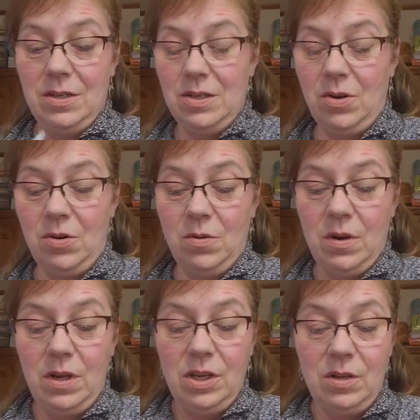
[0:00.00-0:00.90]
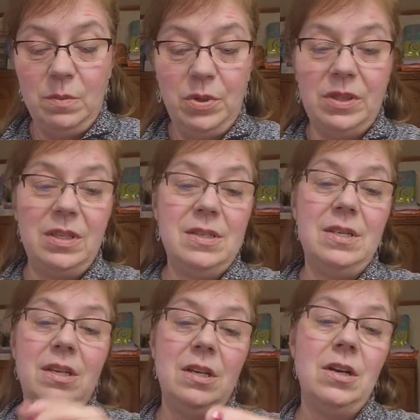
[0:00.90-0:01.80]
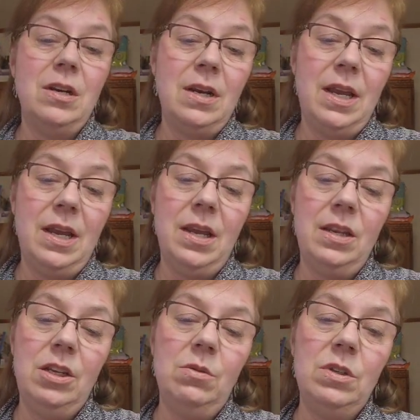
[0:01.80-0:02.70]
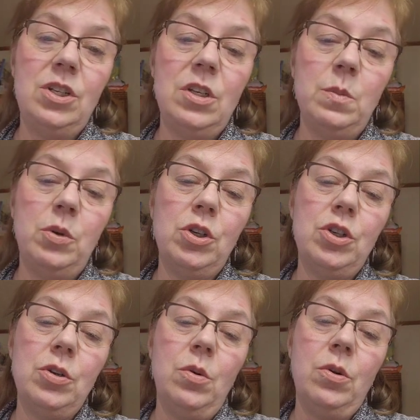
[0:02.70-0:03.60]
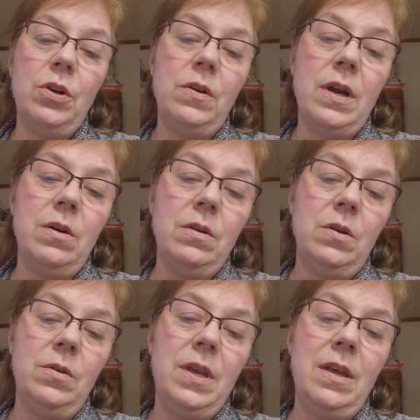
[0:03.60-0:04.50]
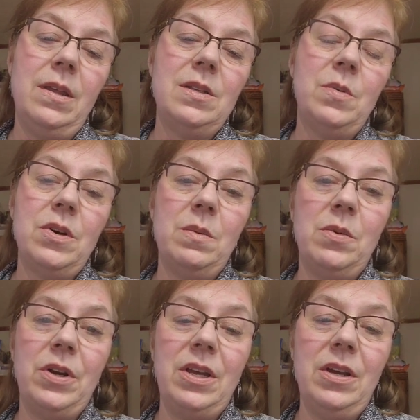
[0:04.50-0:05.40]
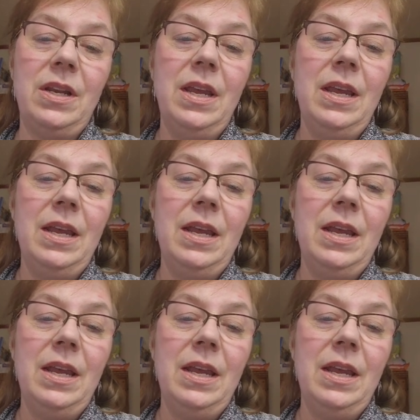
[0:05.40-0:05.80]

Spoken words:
So you'd put this in here and you would just push your corner out. Oh yeah, that's working pretty good.